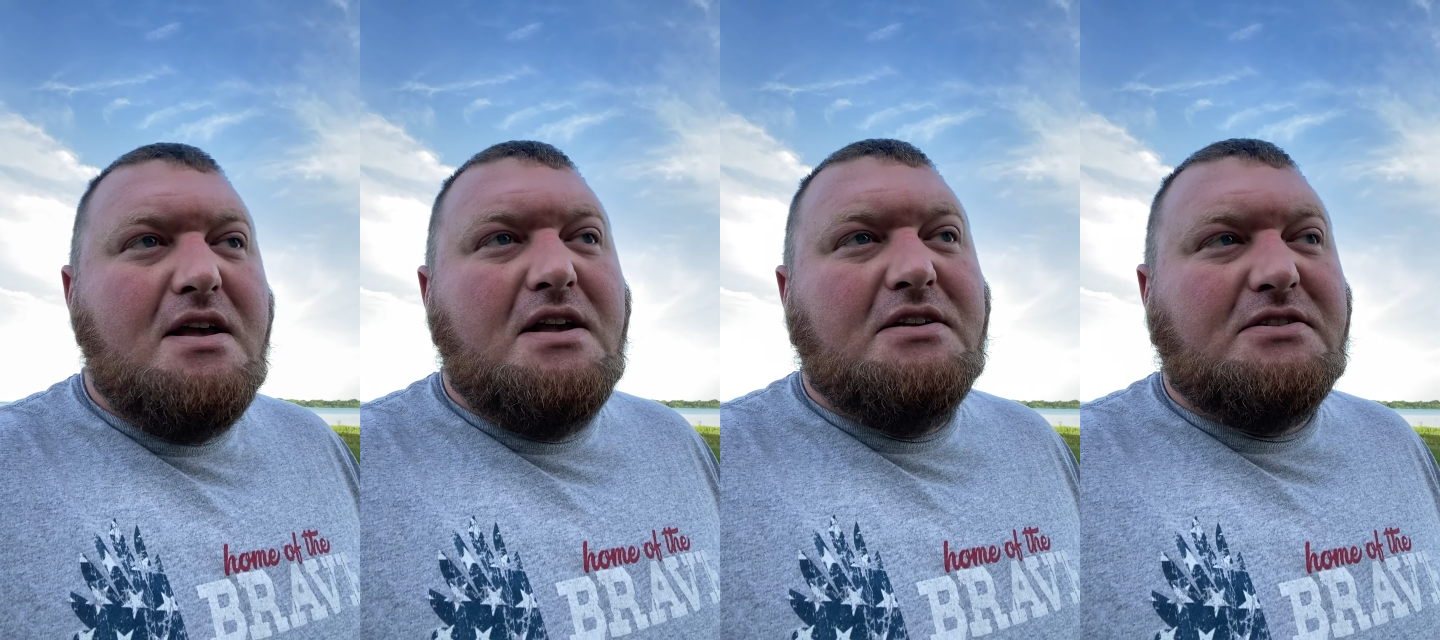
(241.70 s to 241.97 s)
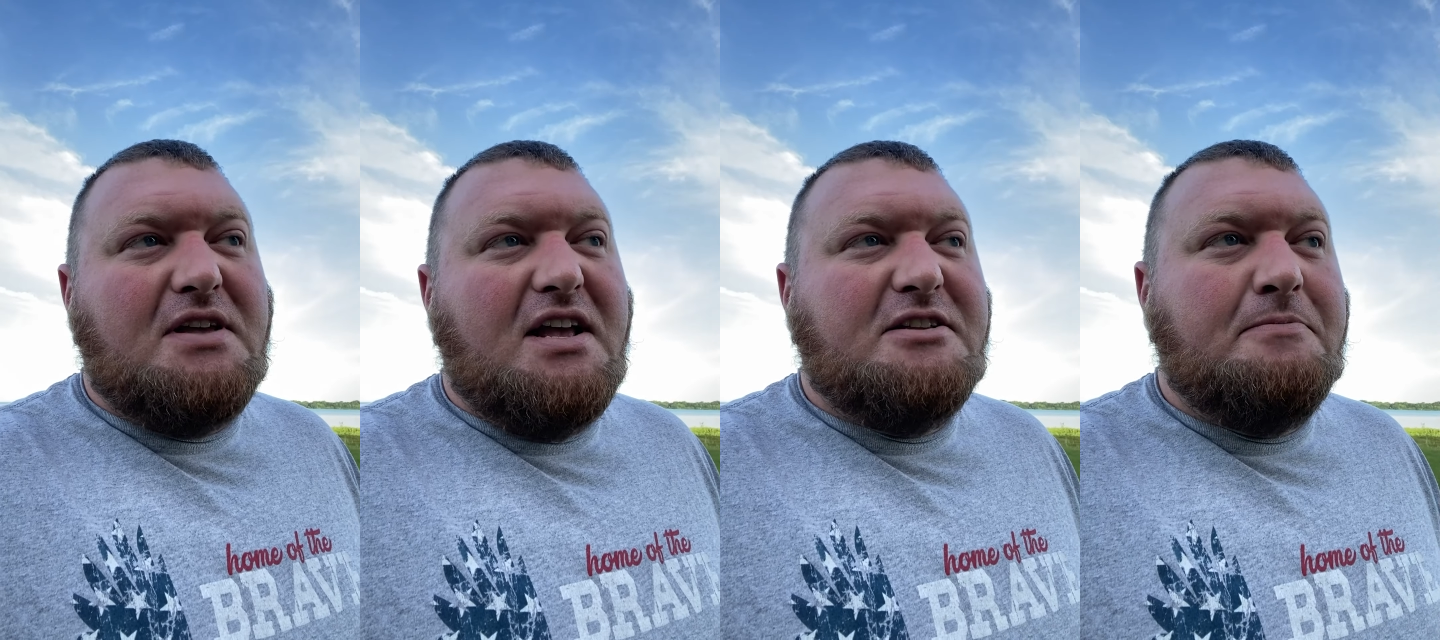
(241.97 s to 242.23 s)

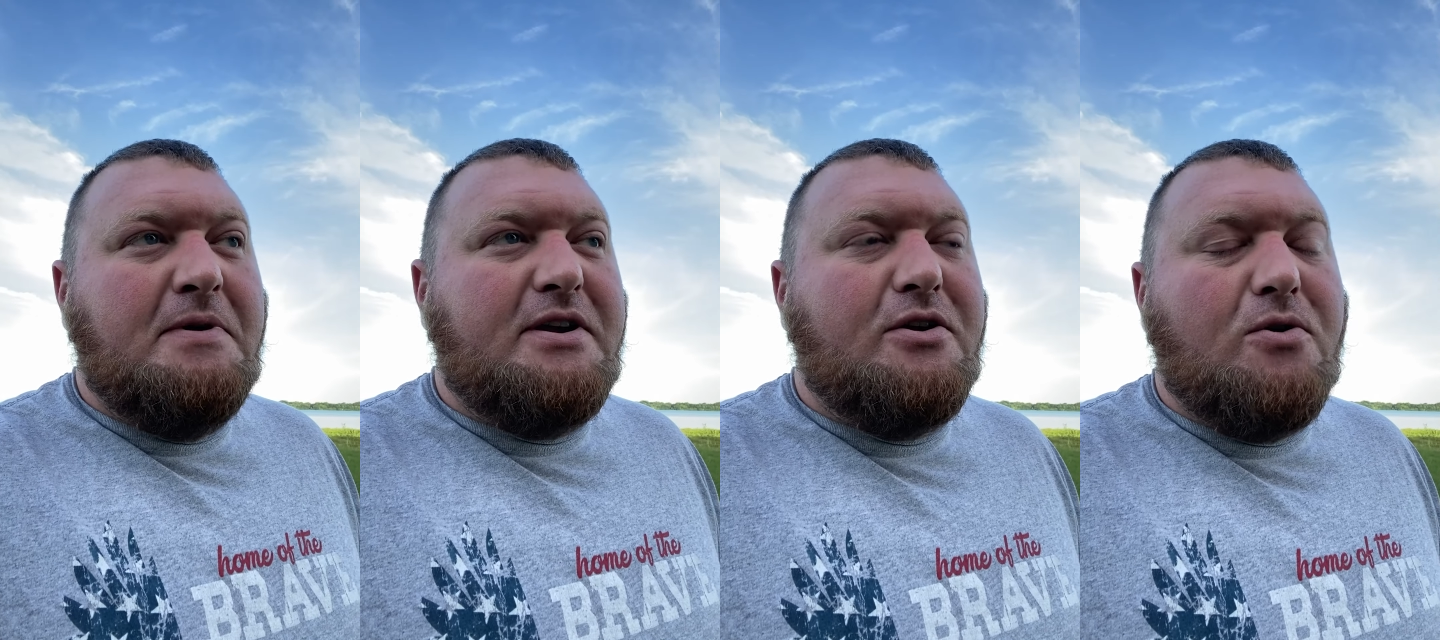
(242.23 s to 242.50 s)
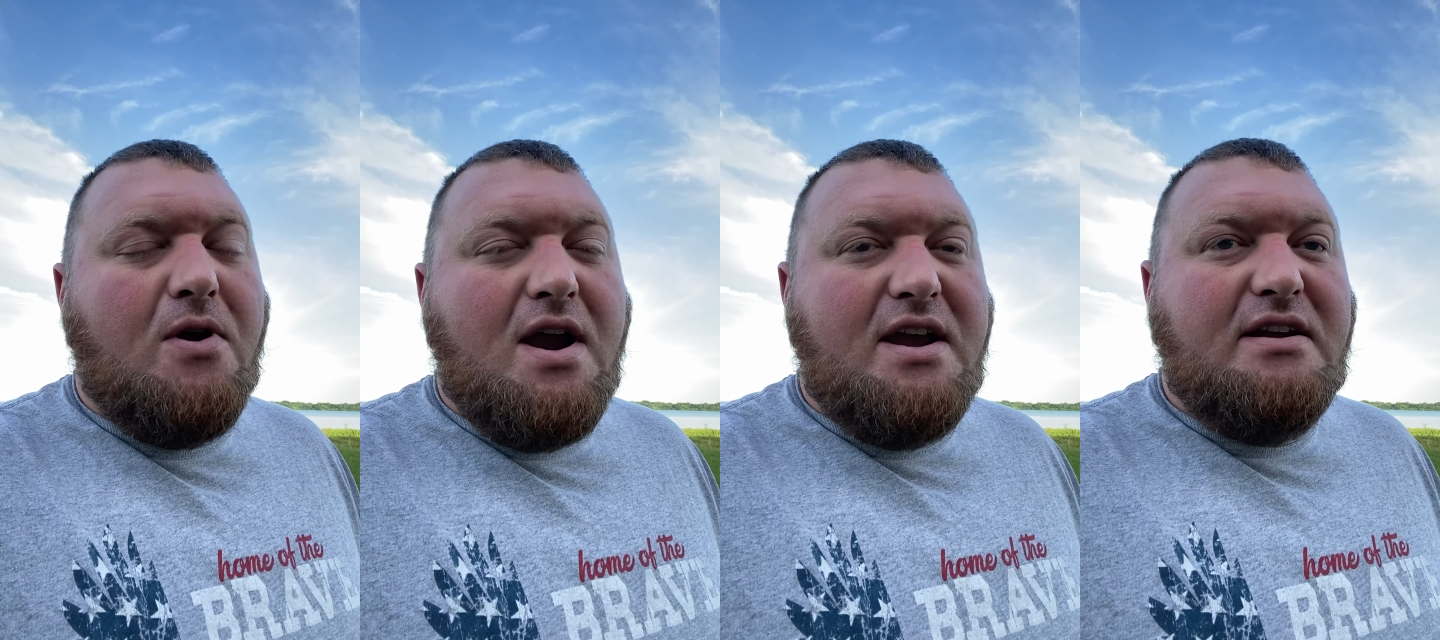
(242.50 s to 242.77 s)
So that's been
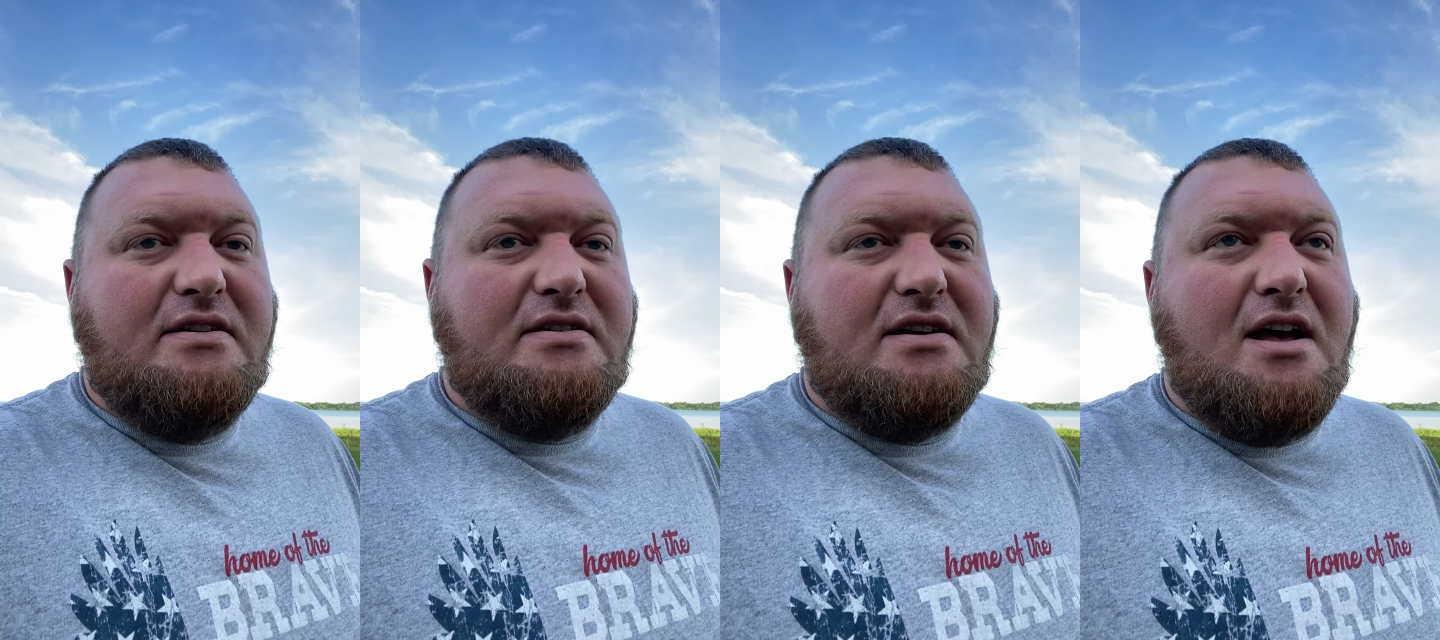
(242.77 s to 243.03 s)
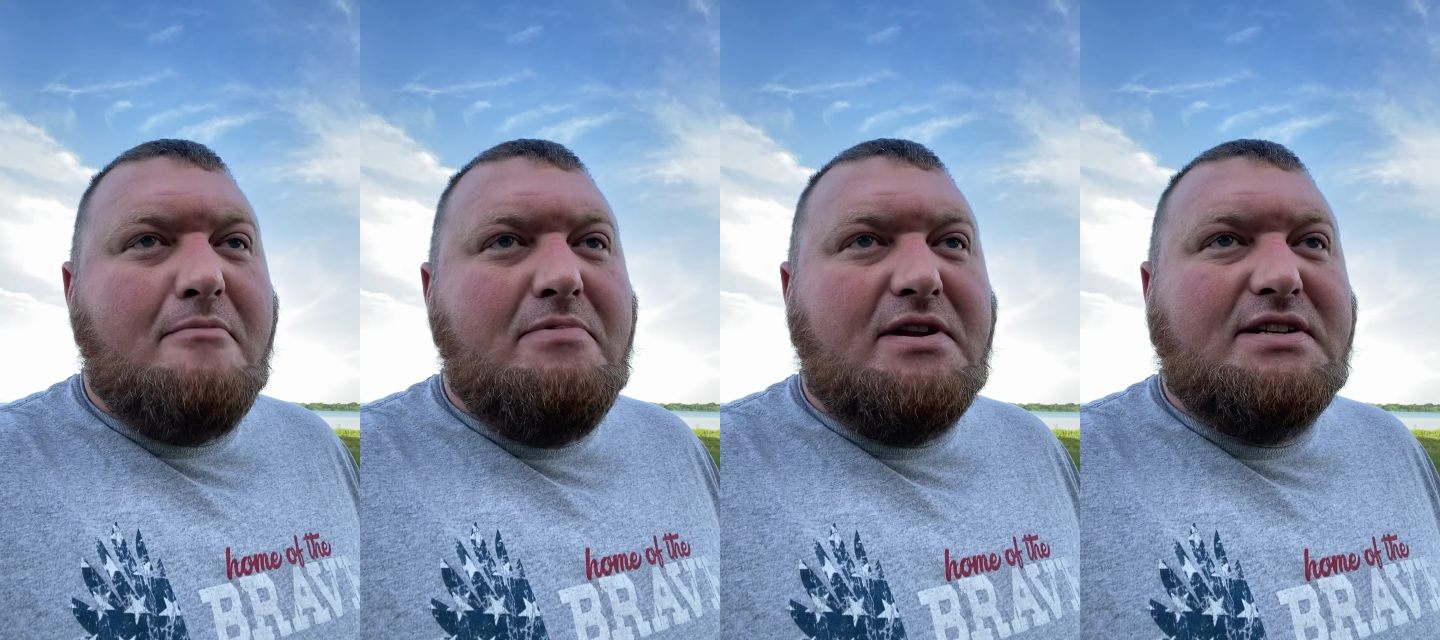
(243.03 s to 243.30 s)
great.
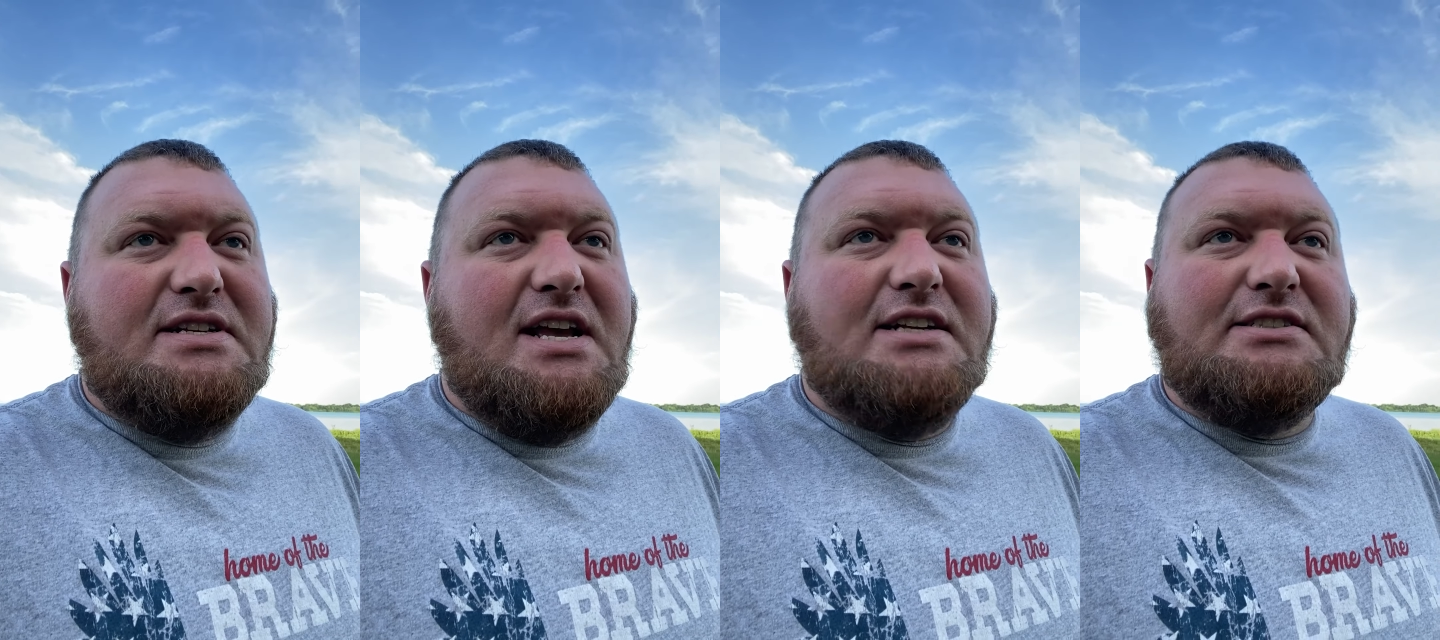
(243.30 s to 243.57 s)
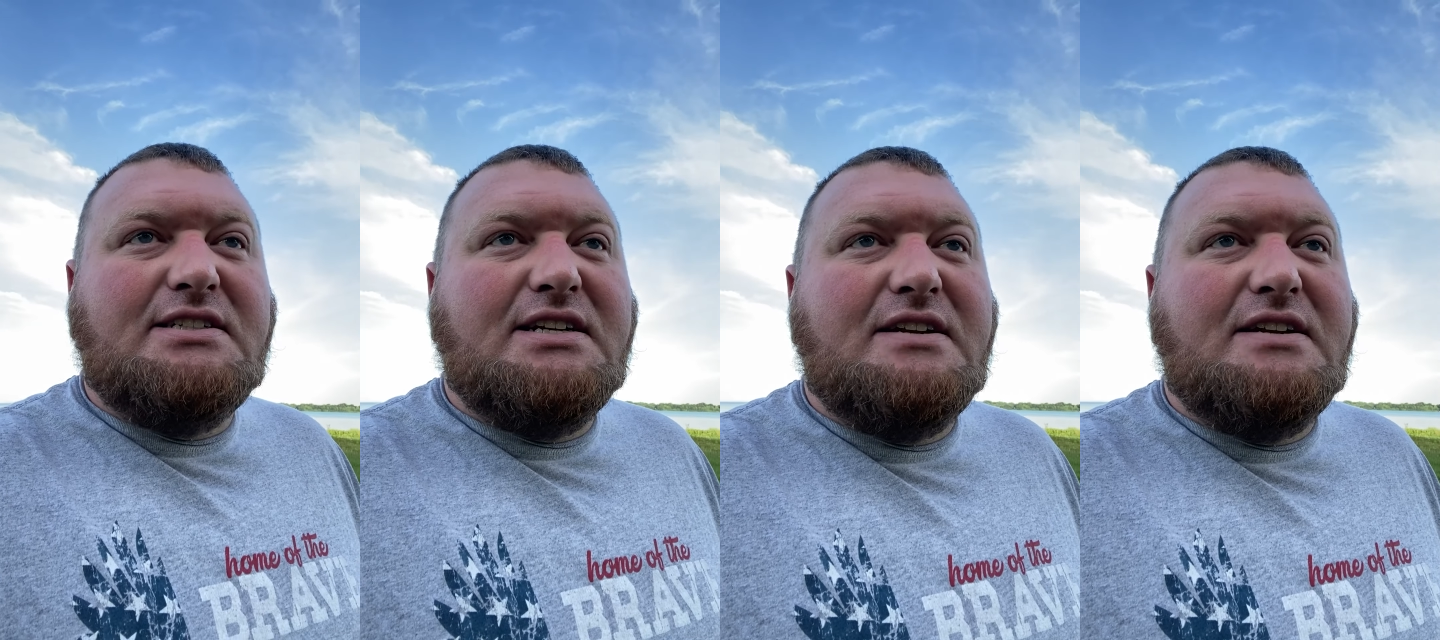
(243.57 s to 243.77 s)
I've been testing